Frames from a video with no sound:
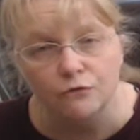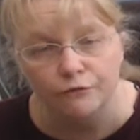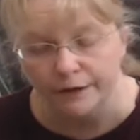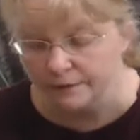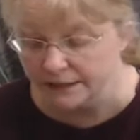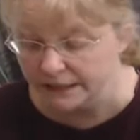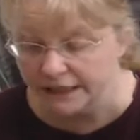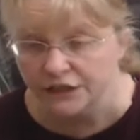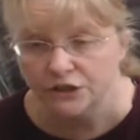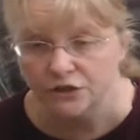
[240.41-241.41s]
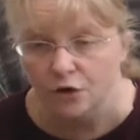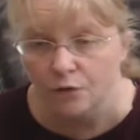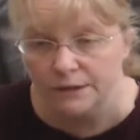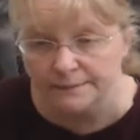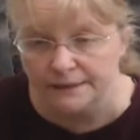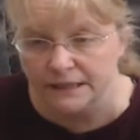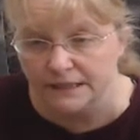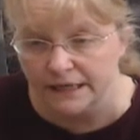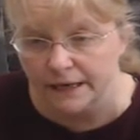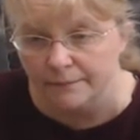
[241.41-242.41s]
frequency should always be the
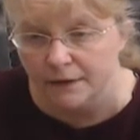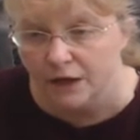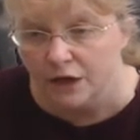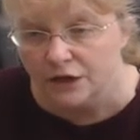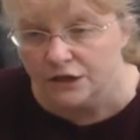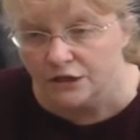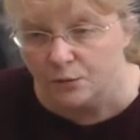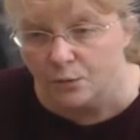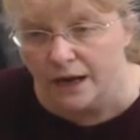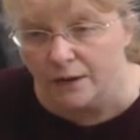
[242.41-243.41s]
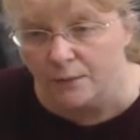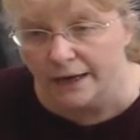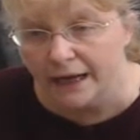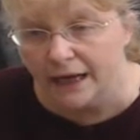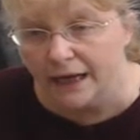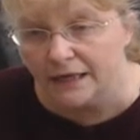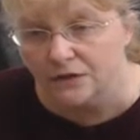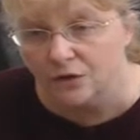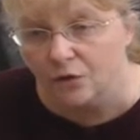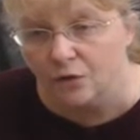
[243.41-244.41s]
same. So when we add
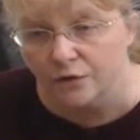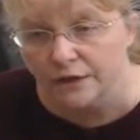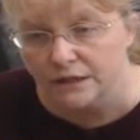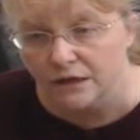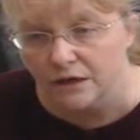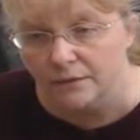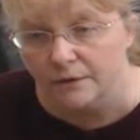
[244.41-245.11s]
all this up,